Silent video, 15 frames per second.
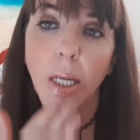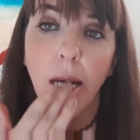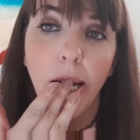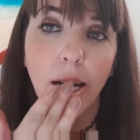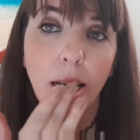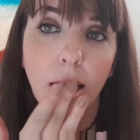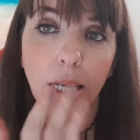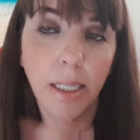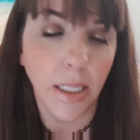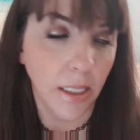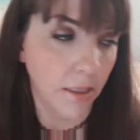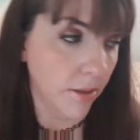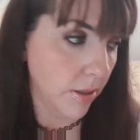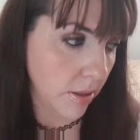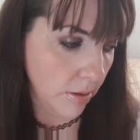I like
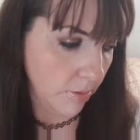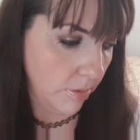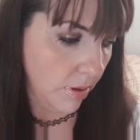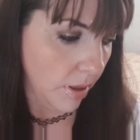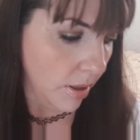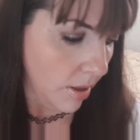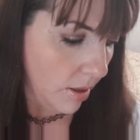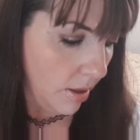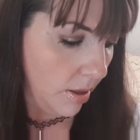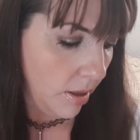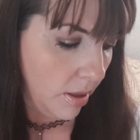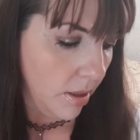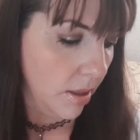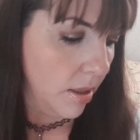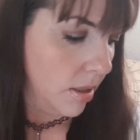it. So
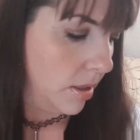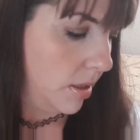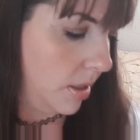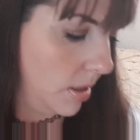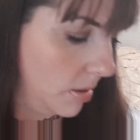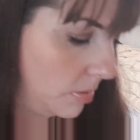there